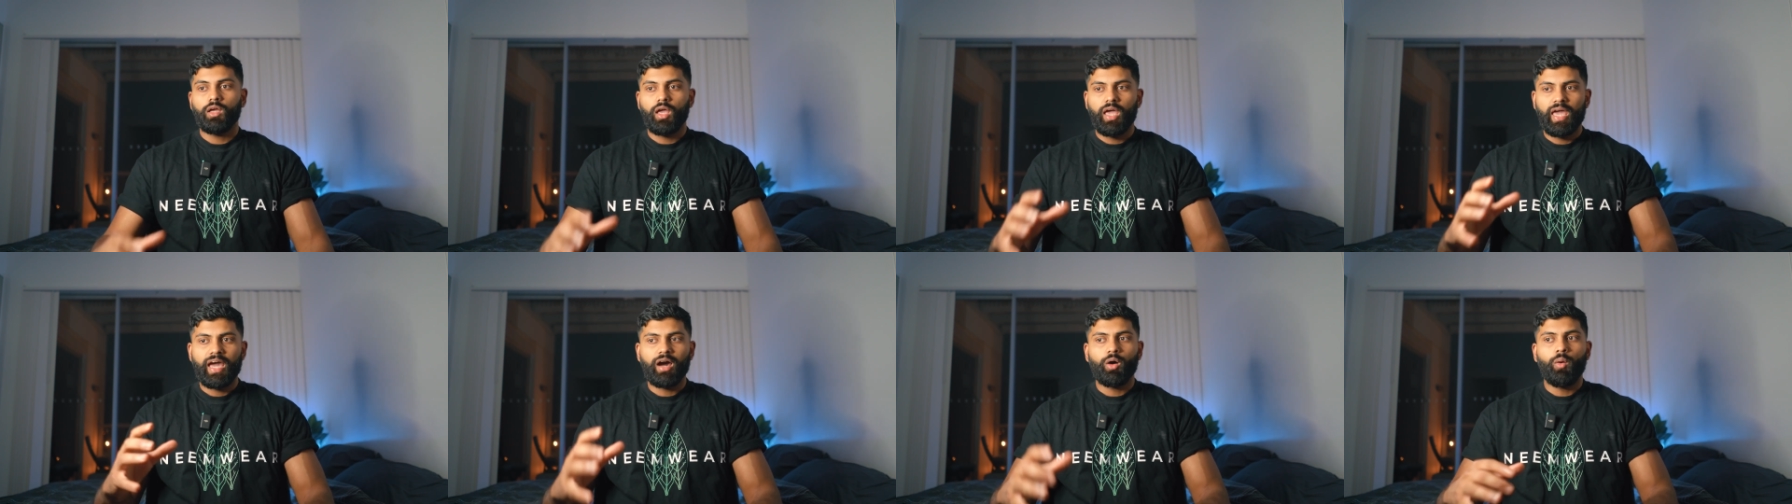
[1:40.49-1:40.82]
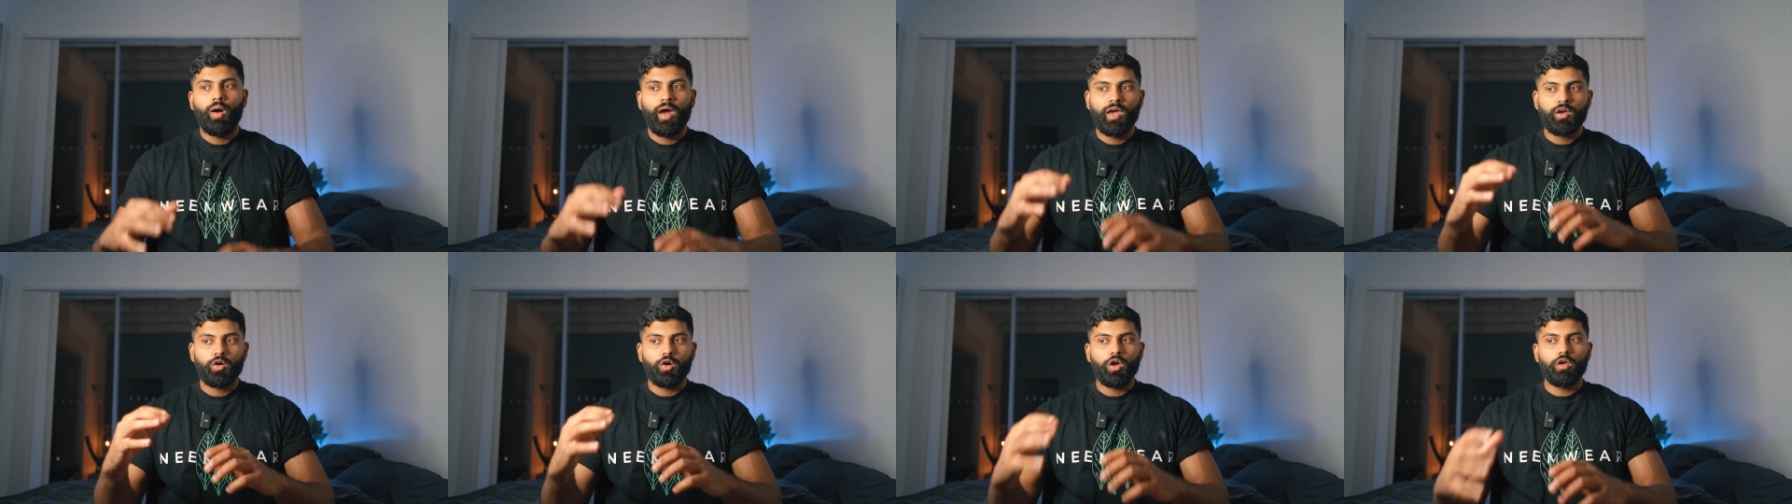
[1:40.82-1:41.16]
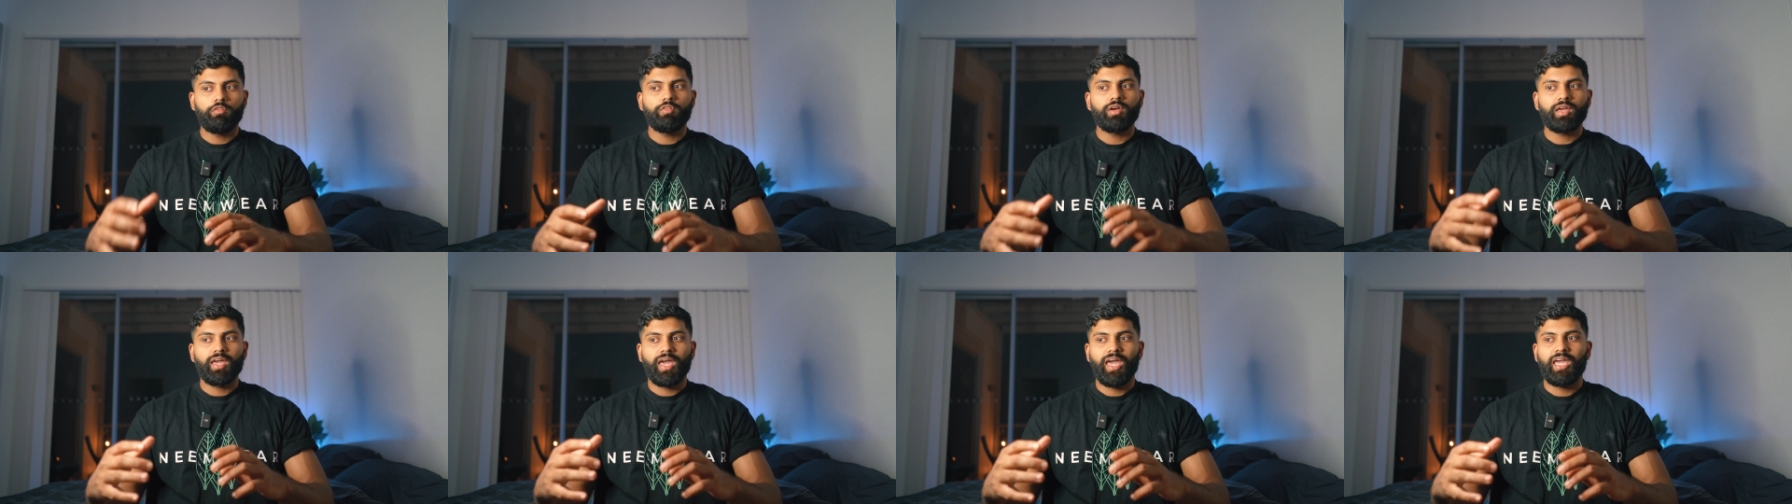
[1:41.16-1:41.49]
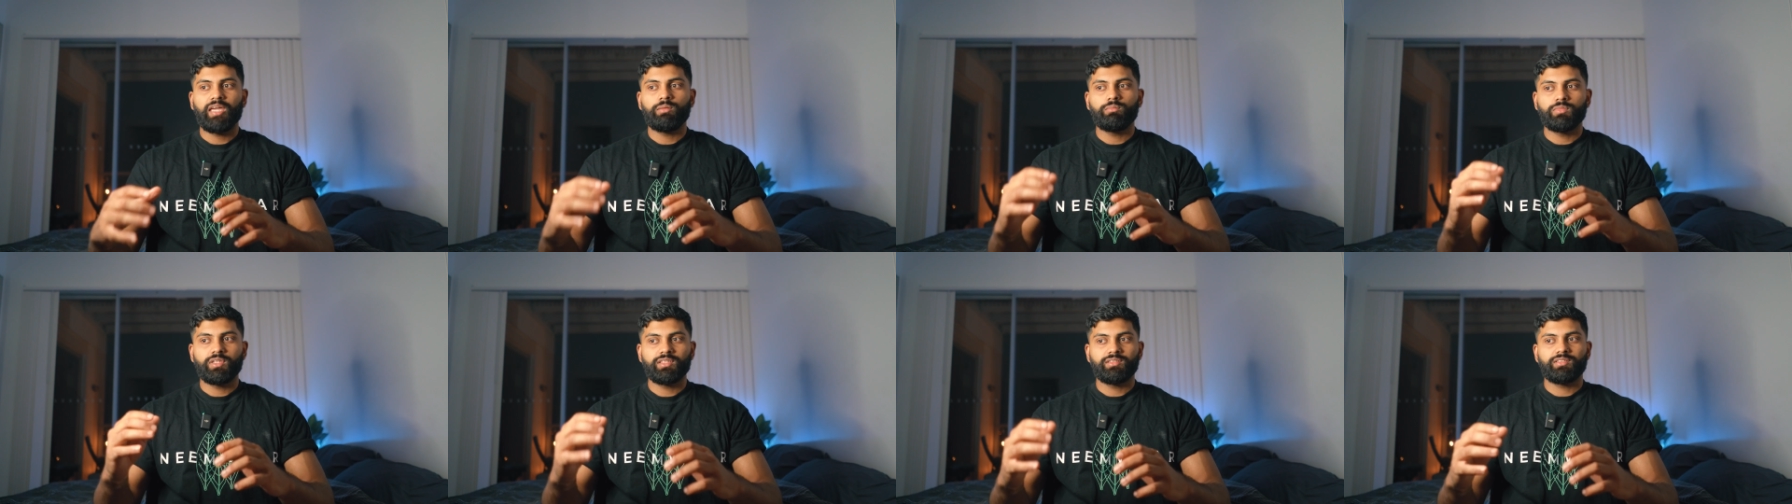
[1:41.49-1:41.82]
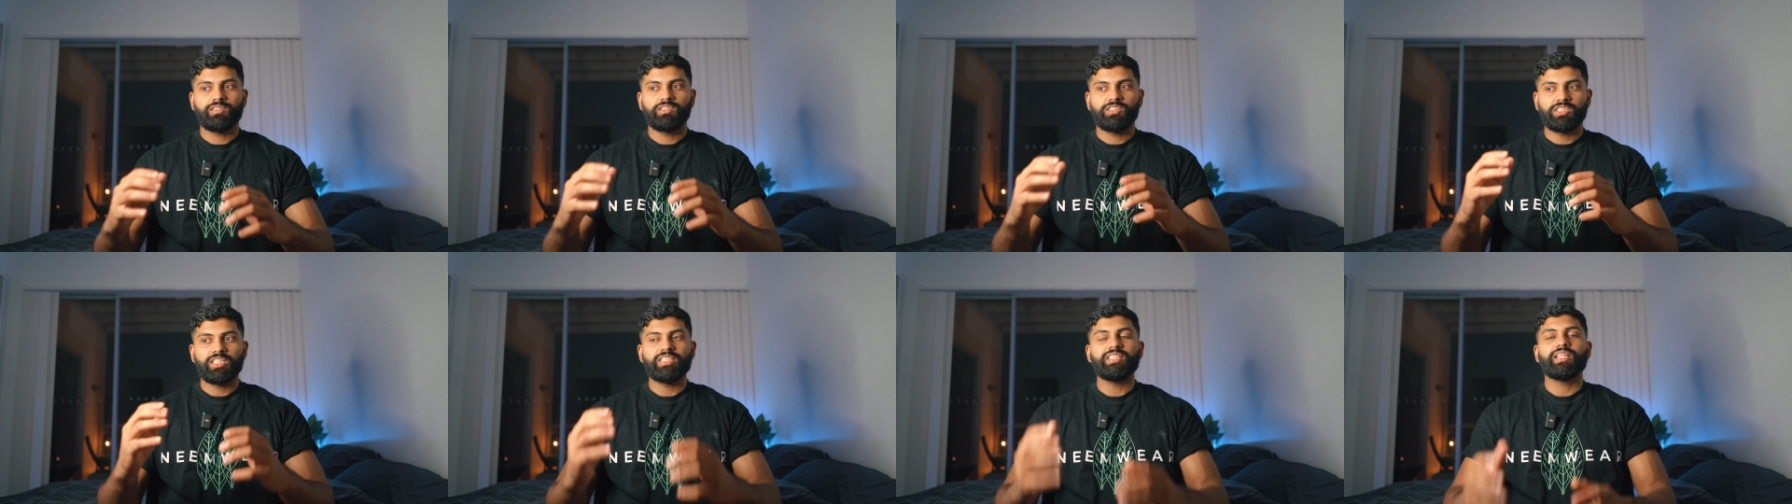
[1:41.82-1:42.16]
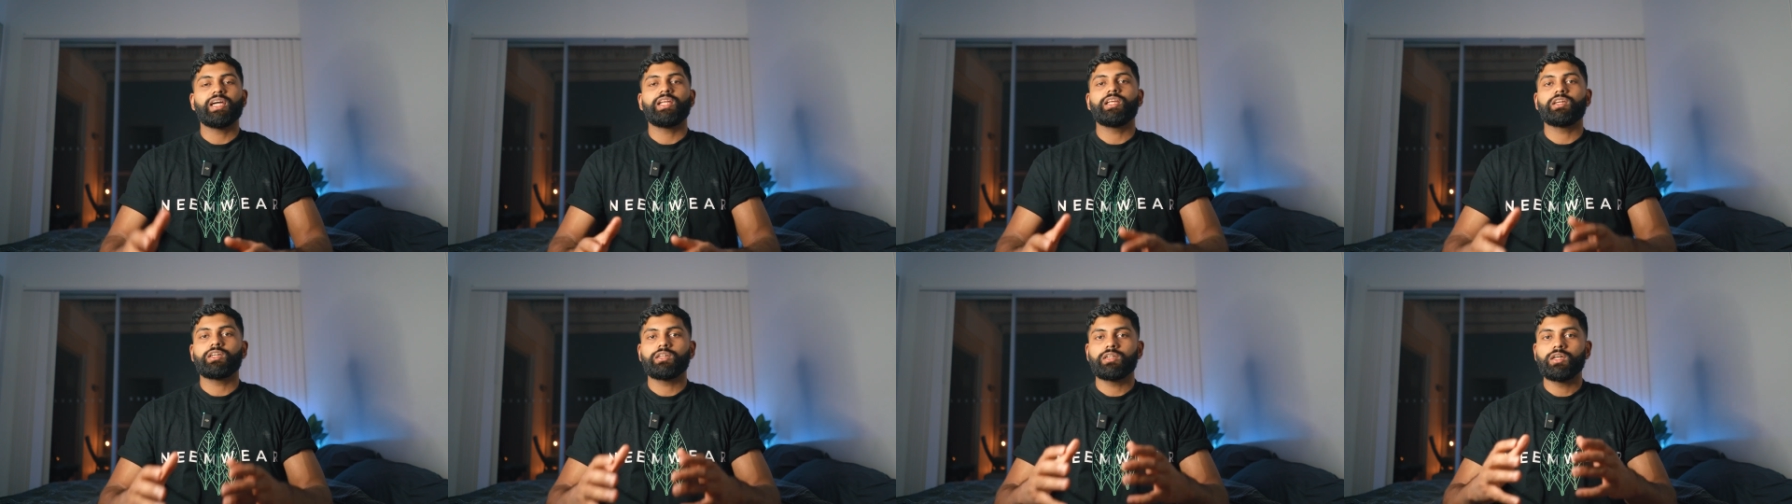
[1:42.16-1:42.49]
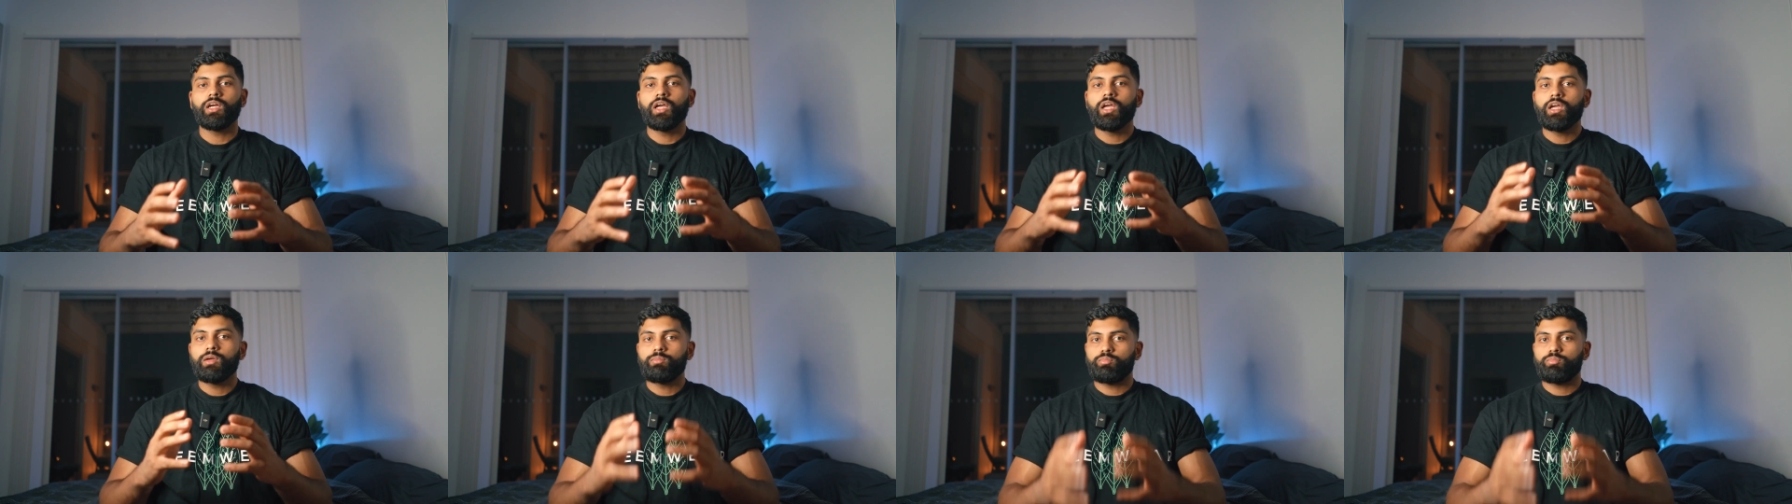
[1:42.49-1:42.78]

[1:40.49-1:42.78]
How I overcame this genetic